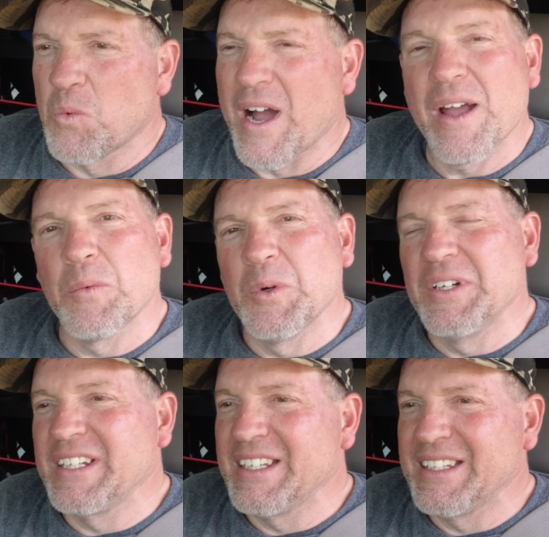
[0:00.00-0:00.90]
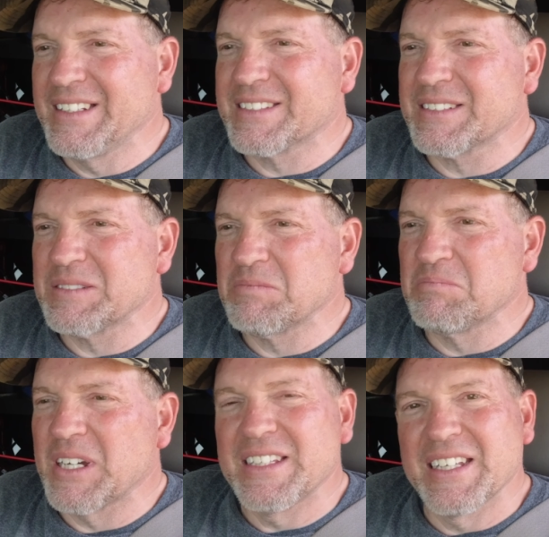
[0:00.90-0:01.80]
Why would it?
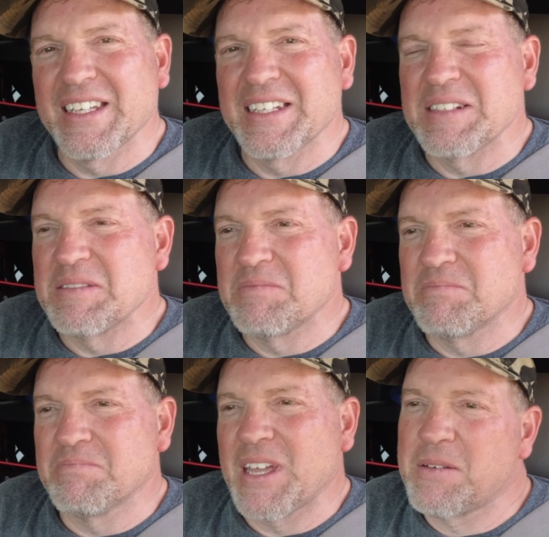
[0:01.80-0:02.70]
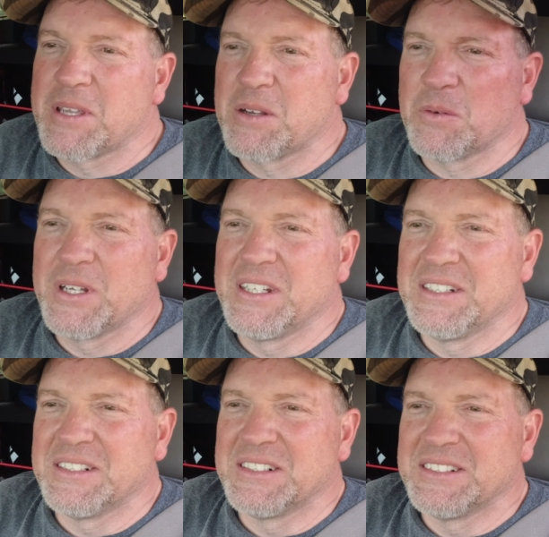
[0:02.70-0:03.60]
But then maybe it
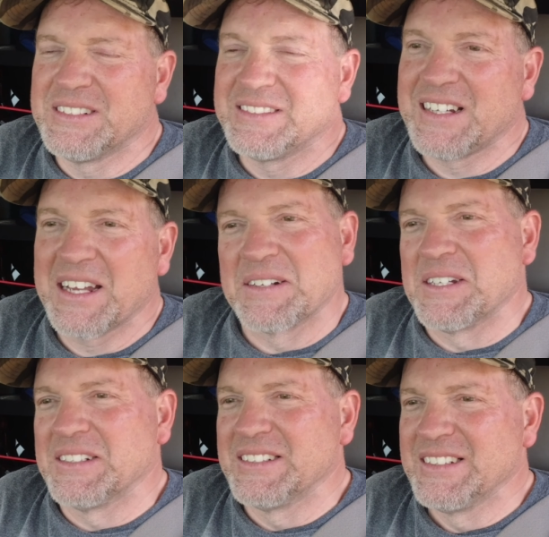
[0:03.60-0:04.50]
will. I don't know.